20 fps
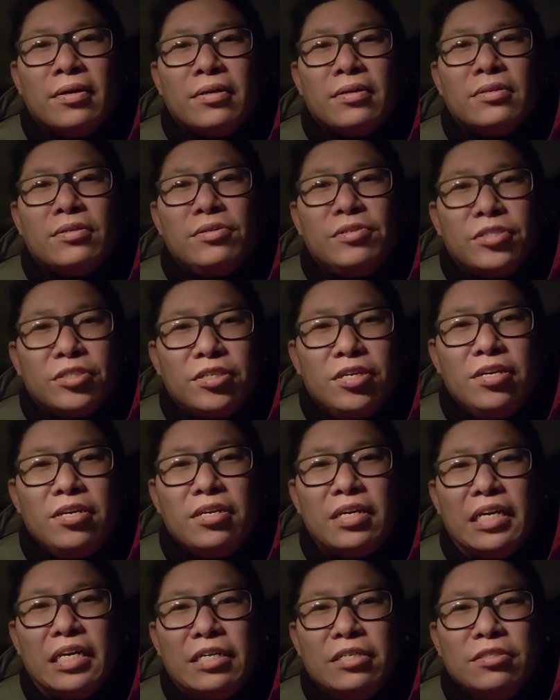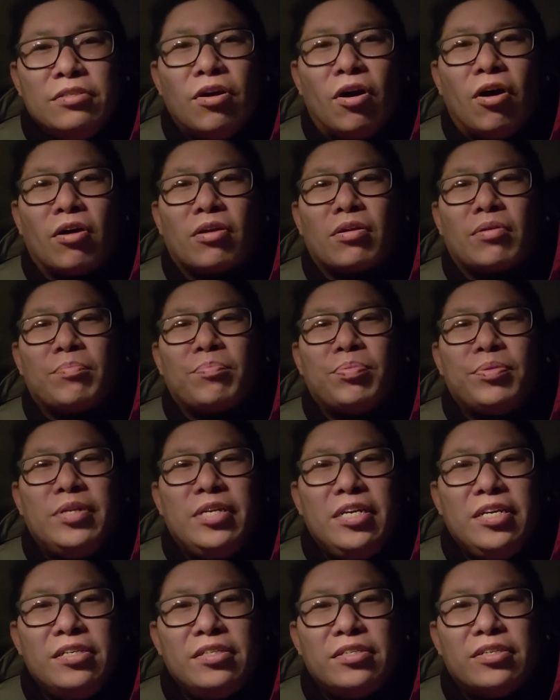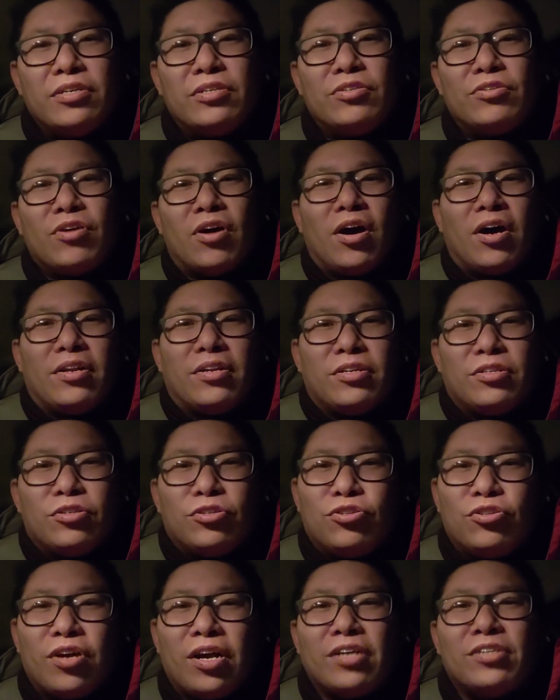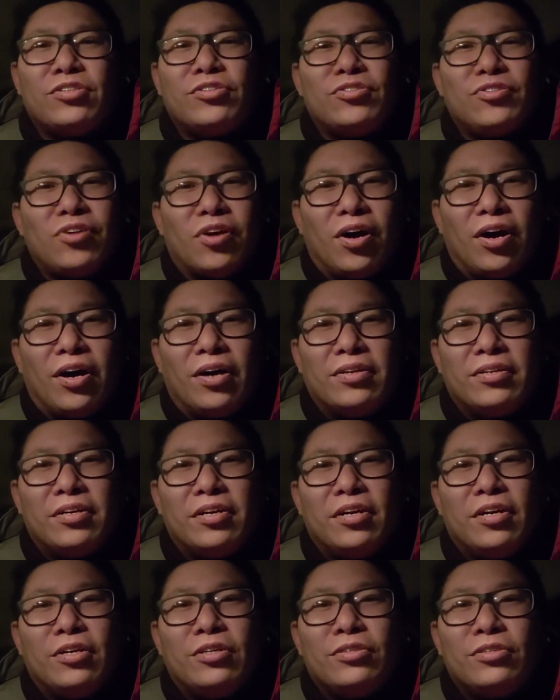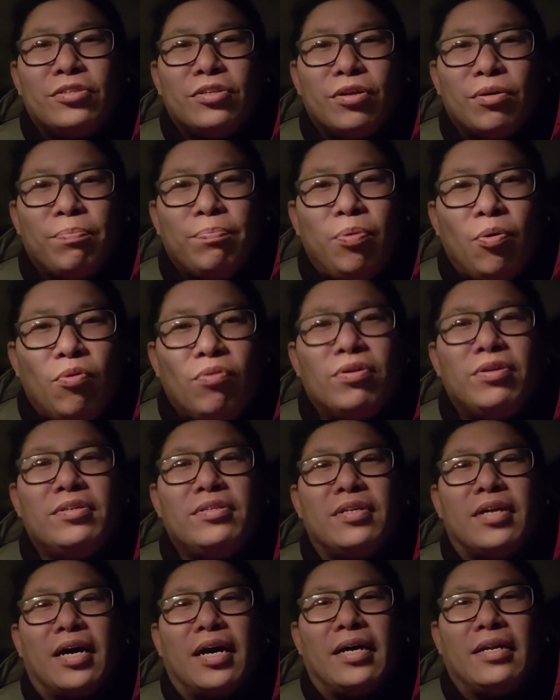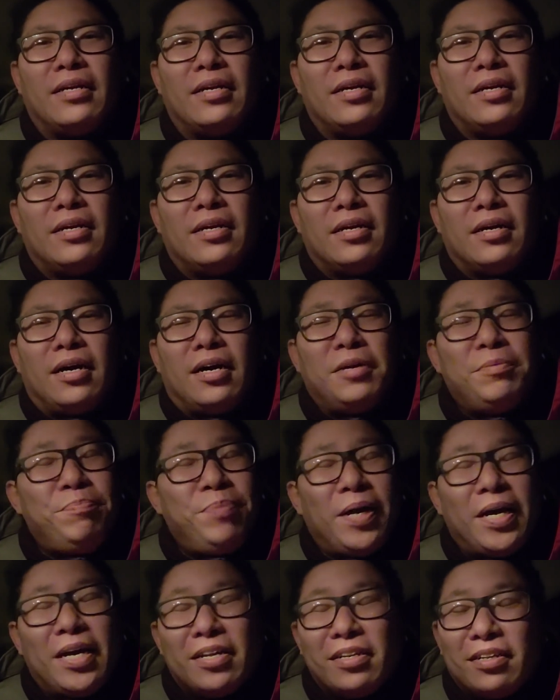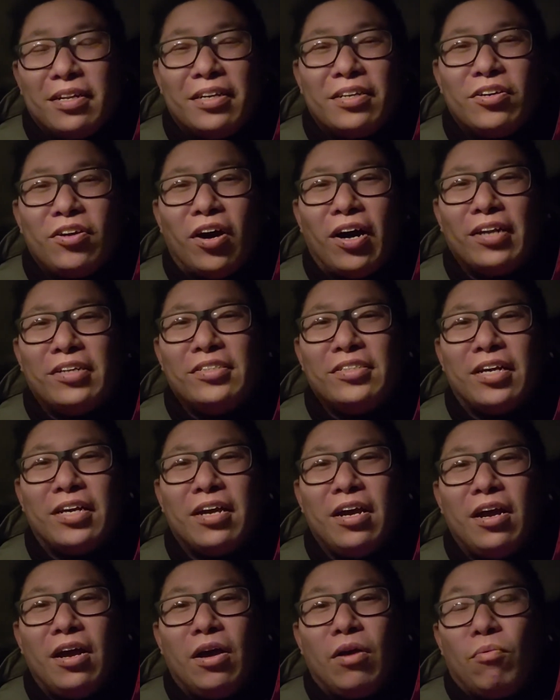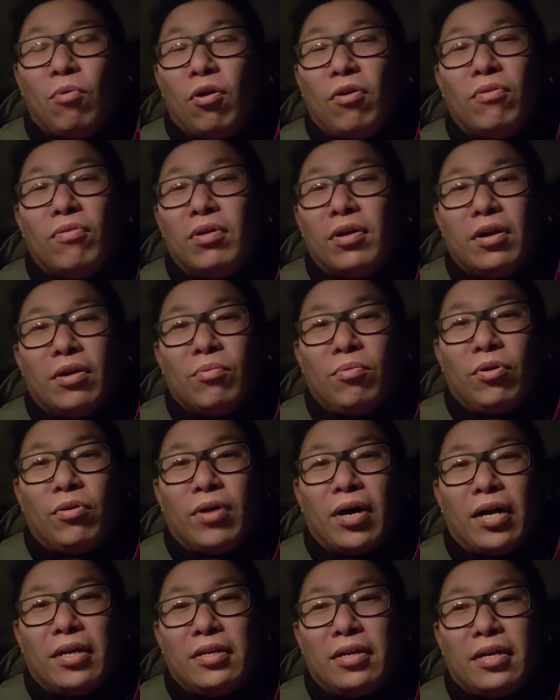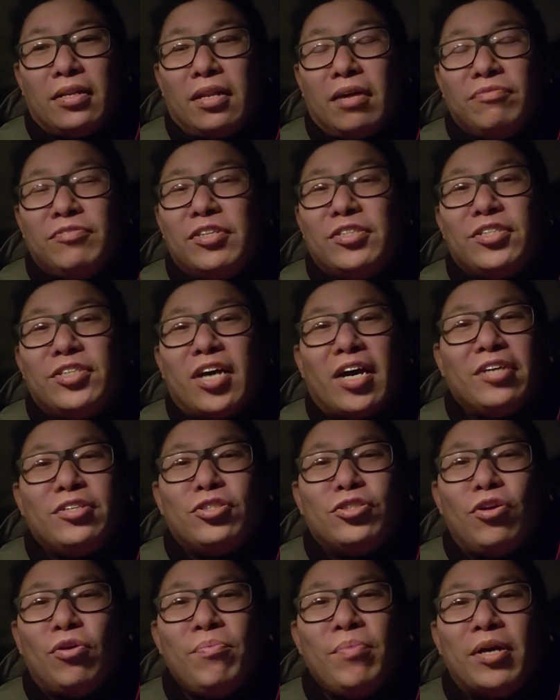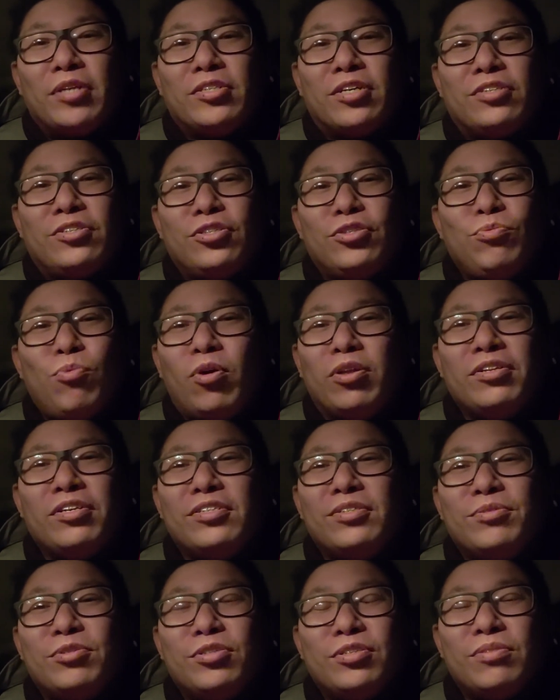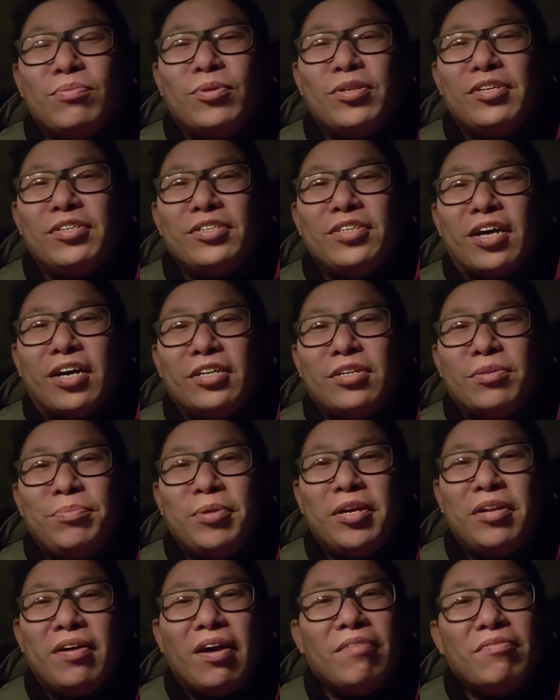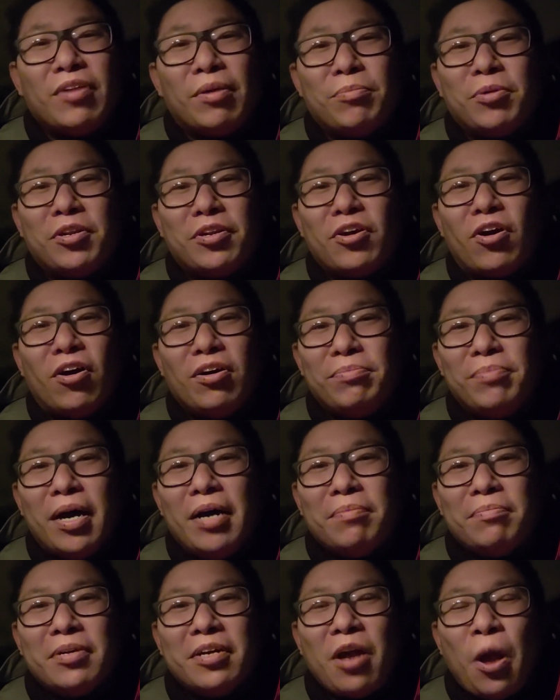You see, Enoch pleases God and trusts God to the point that I bet like God is like, well, well, I, I love this guy so much. I just want this want this guy to be in heaven. I'm going to call him up.